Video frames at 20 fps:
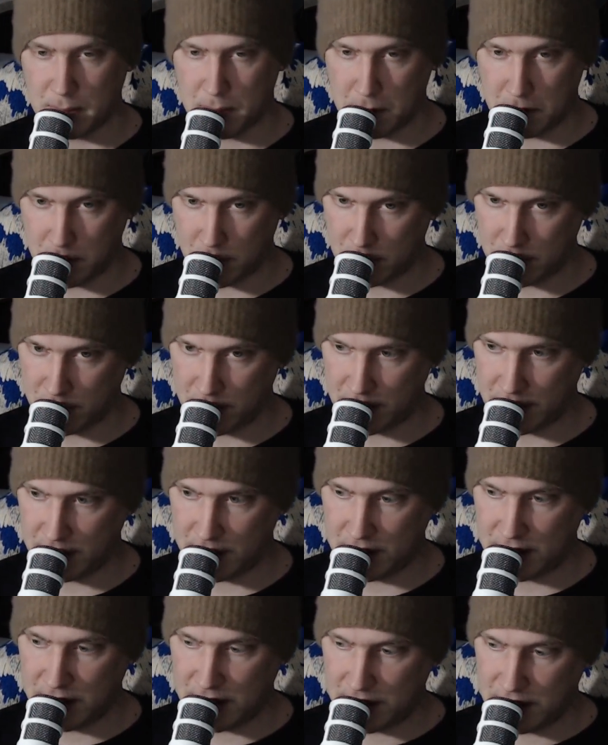
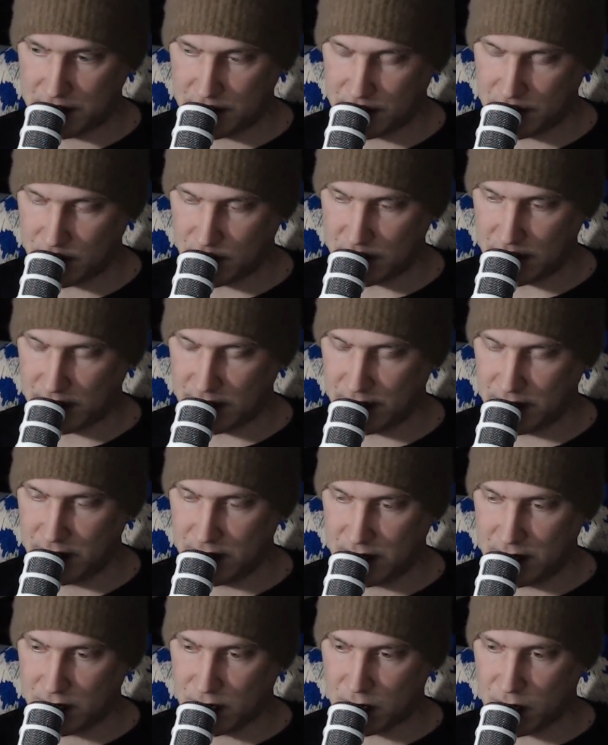Motivated to
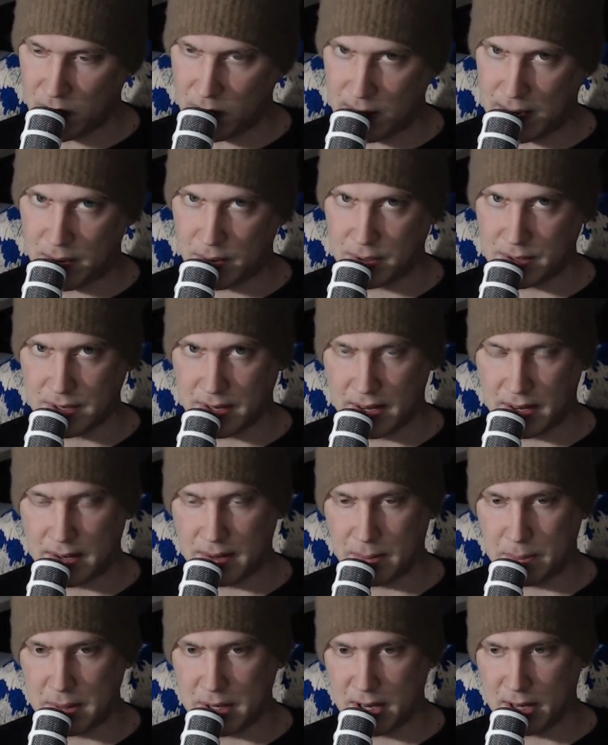go out
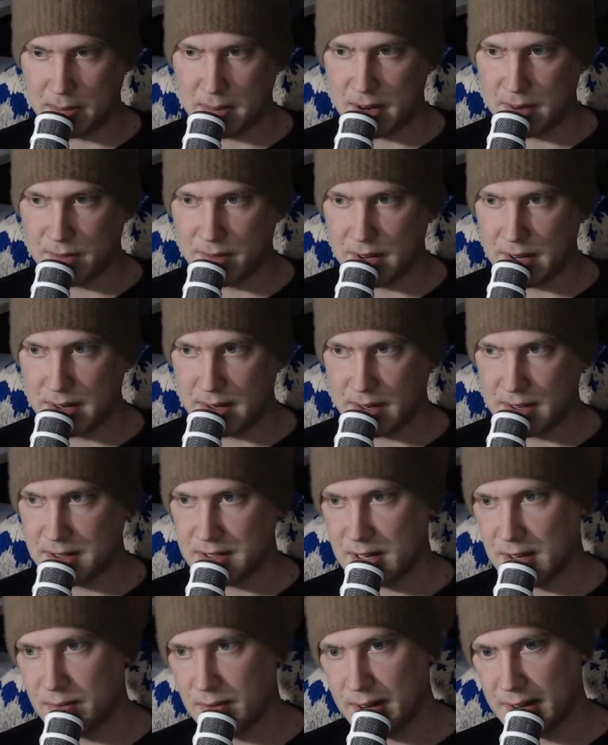and be on my feet and
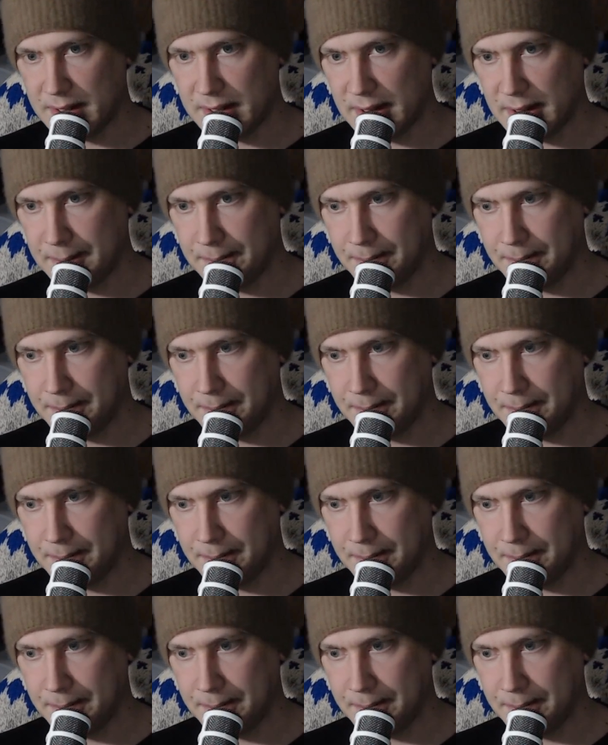stuff like that.